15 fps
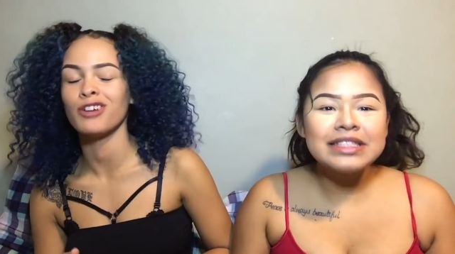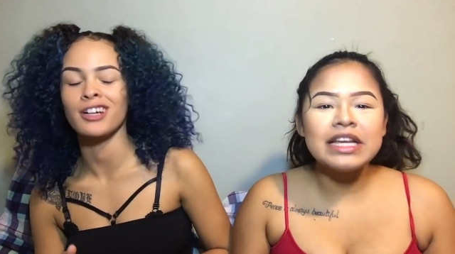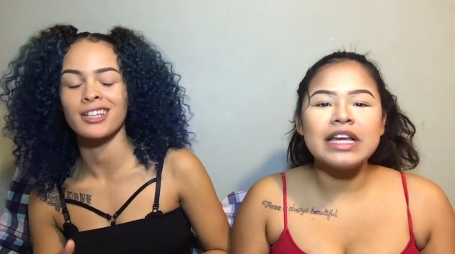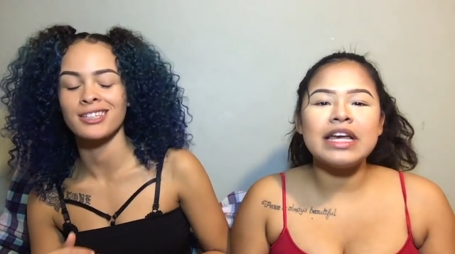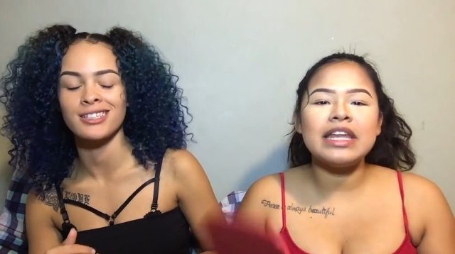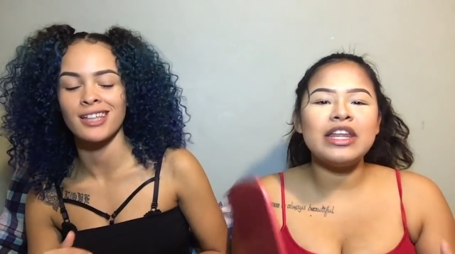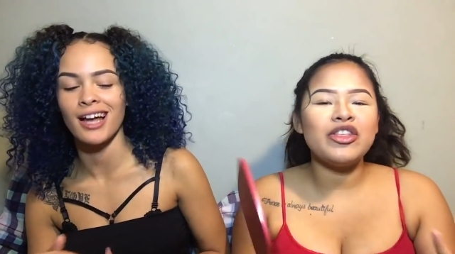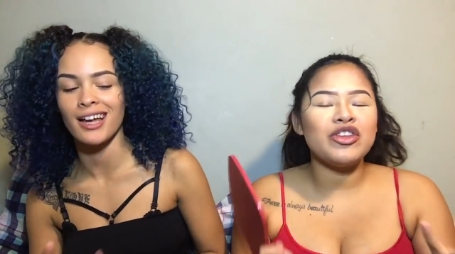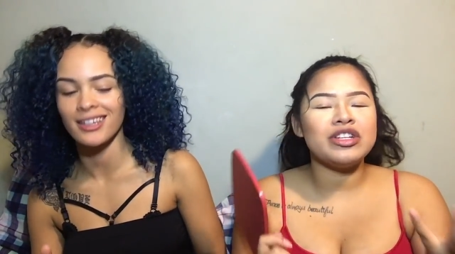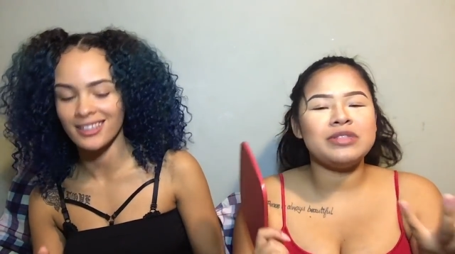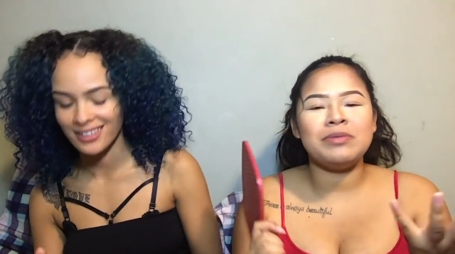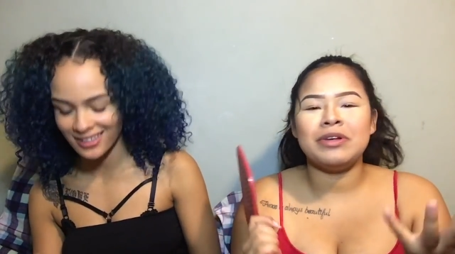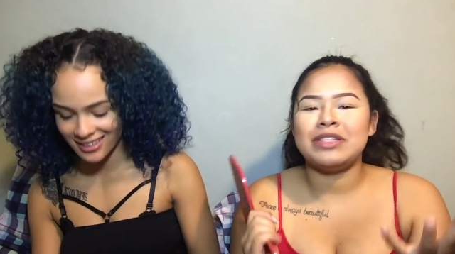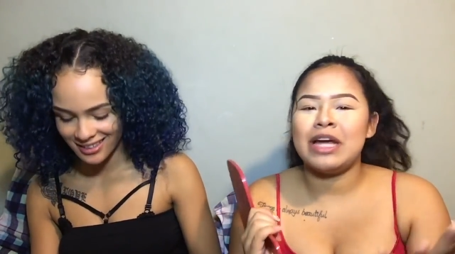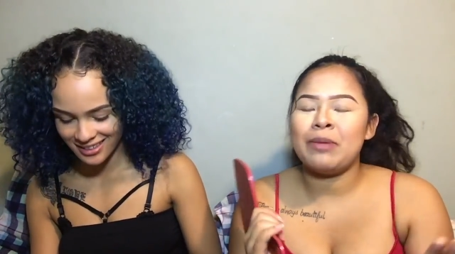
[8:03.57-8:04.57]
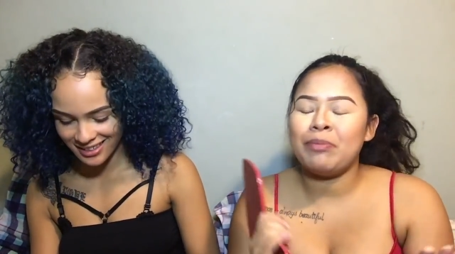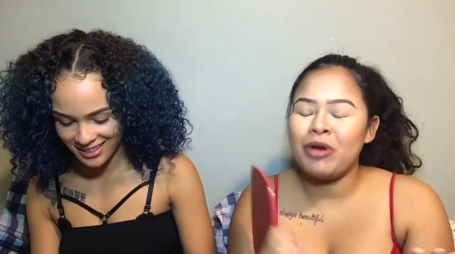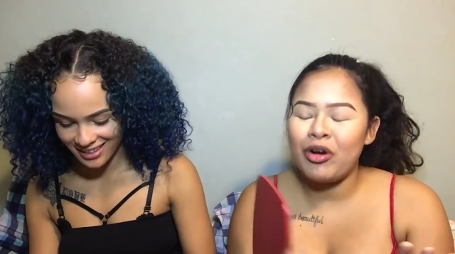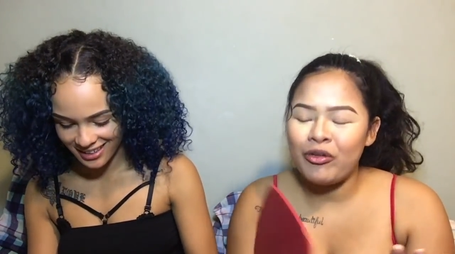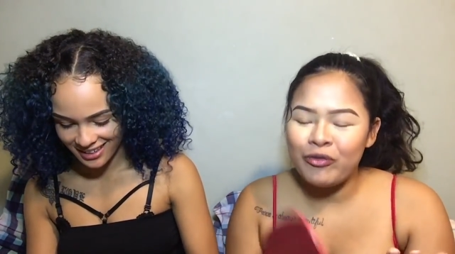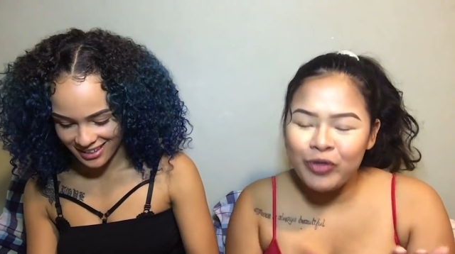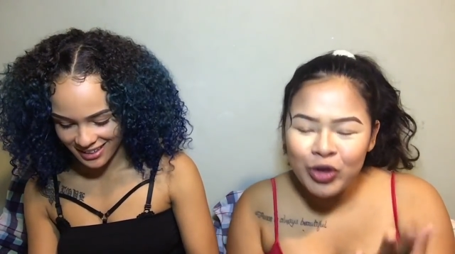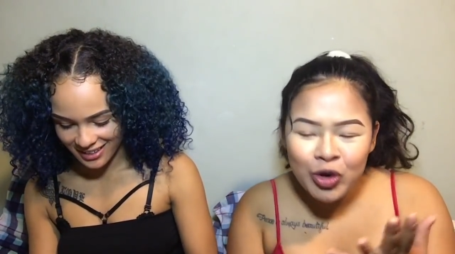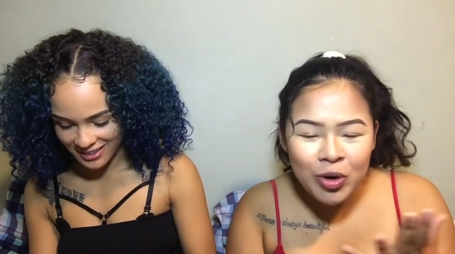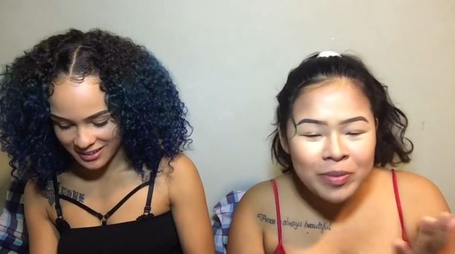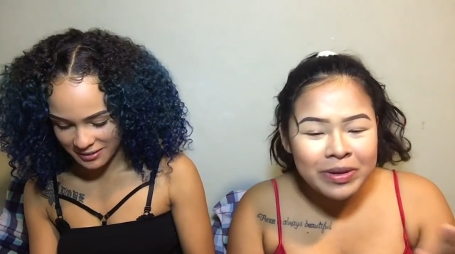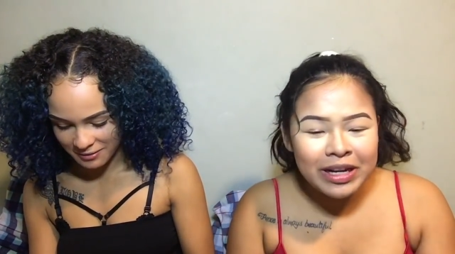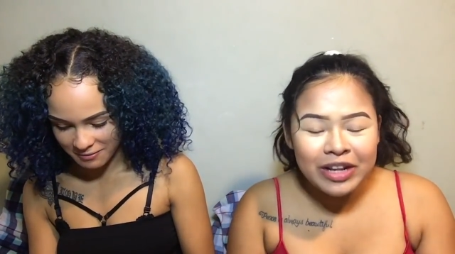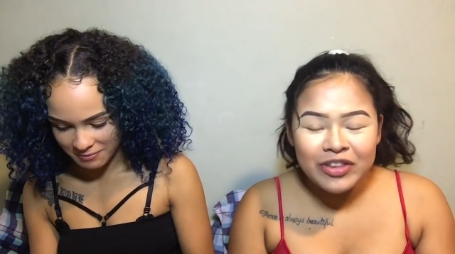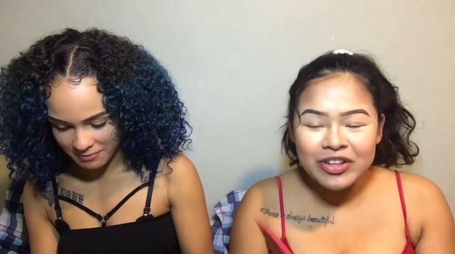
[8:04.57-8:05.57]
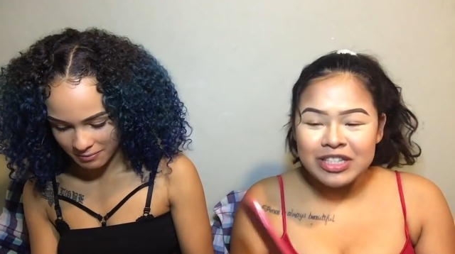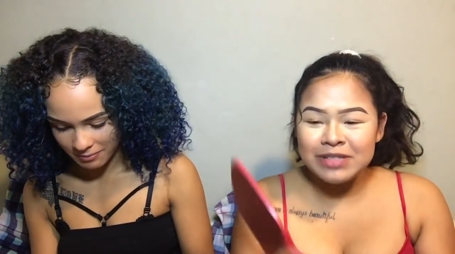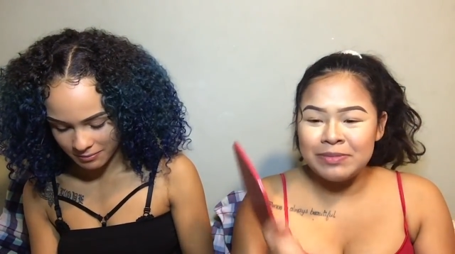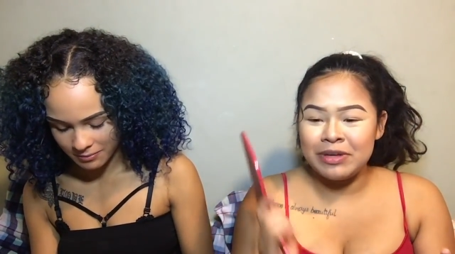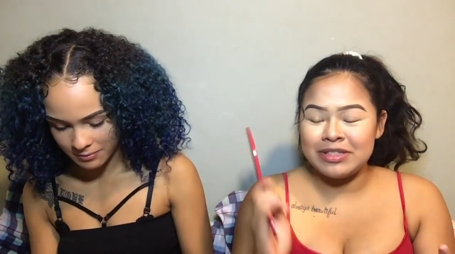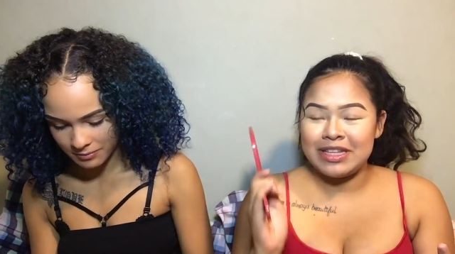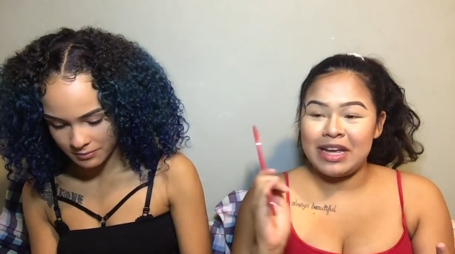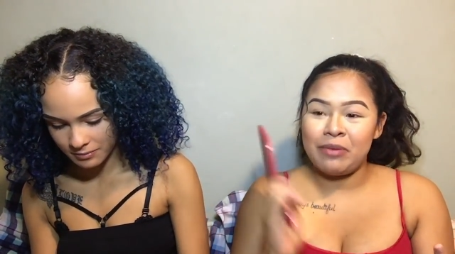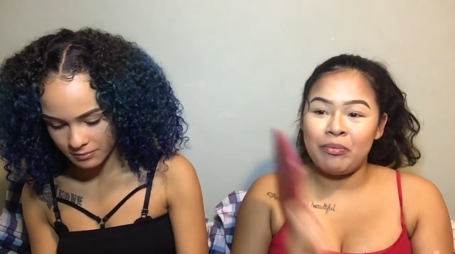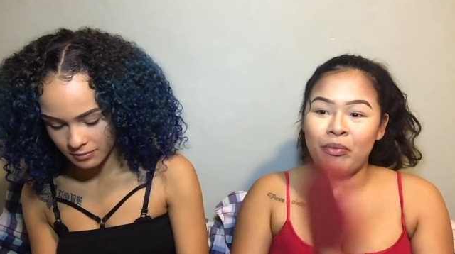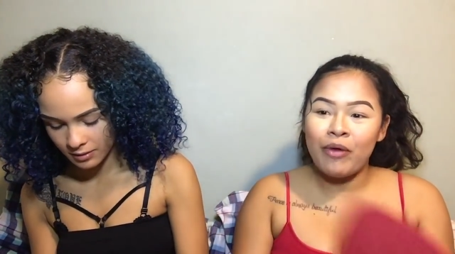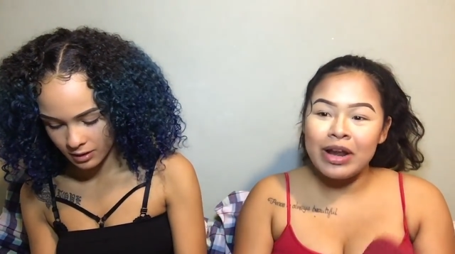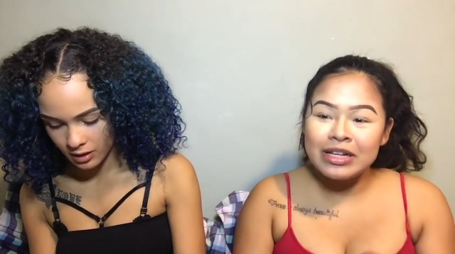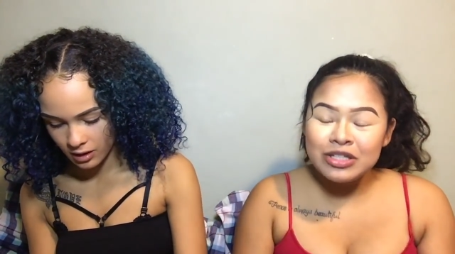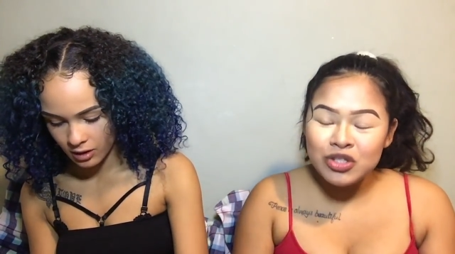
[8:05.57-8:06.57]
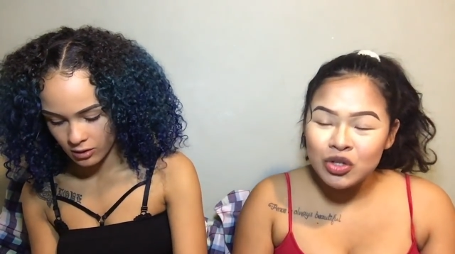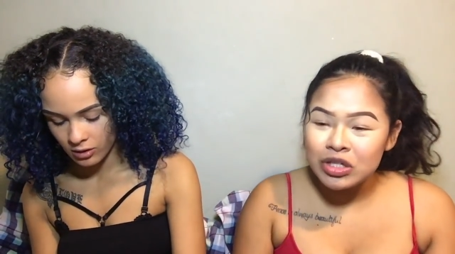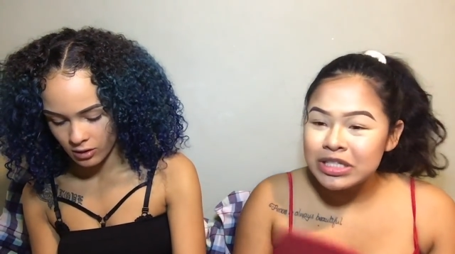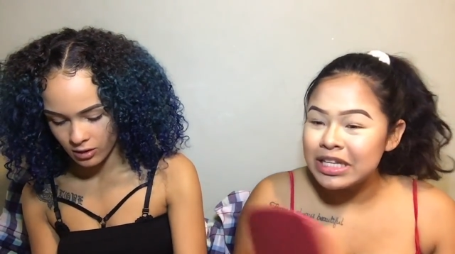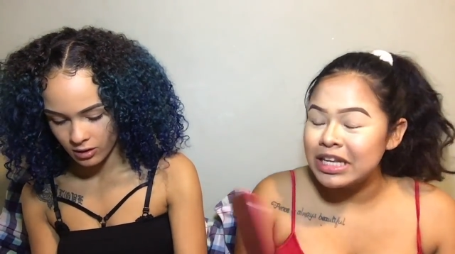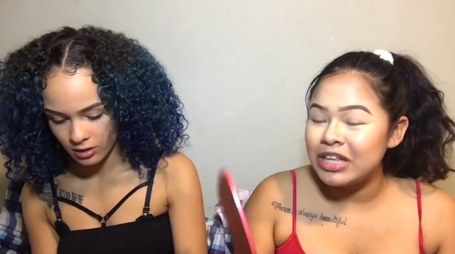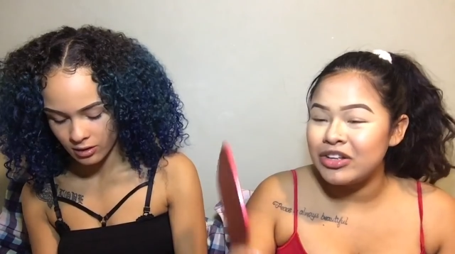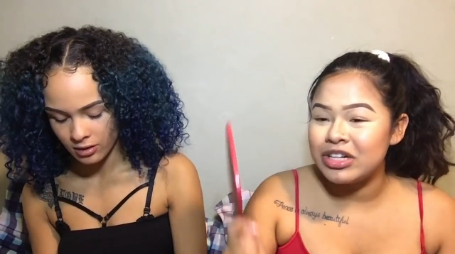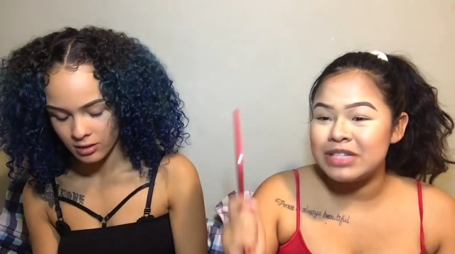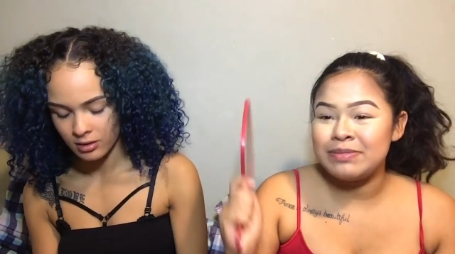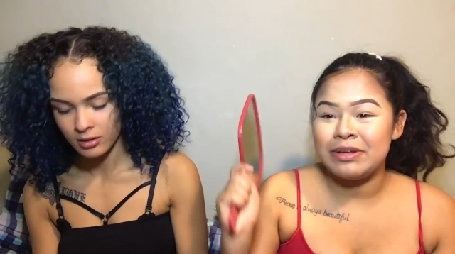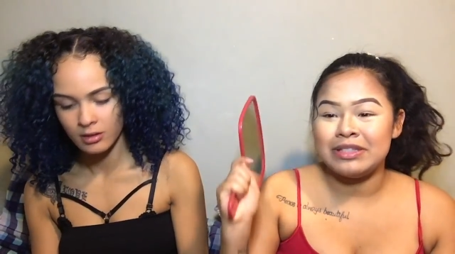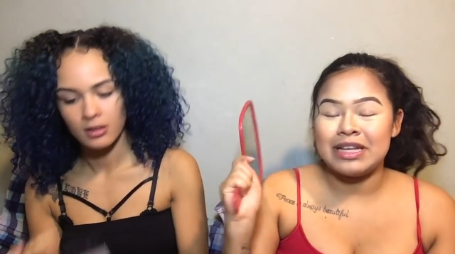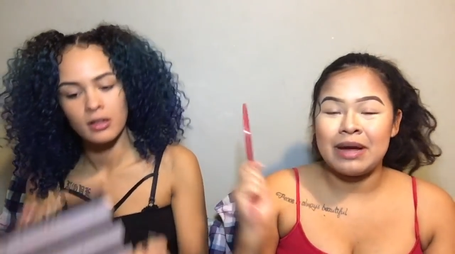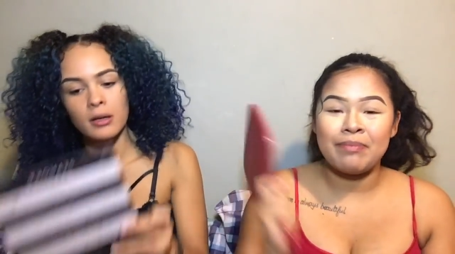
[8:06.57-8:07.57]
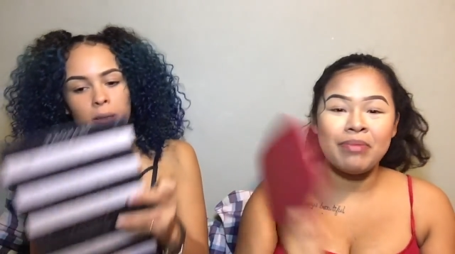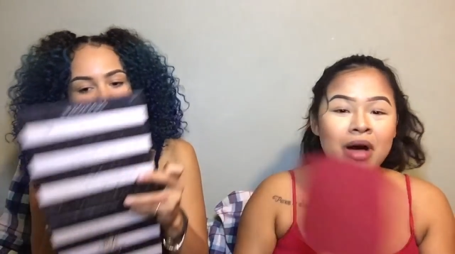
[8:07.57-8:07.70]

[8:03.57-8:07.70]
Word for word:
Speaker 1: it either smells like perfume. It either smells like pretzels. It either smells like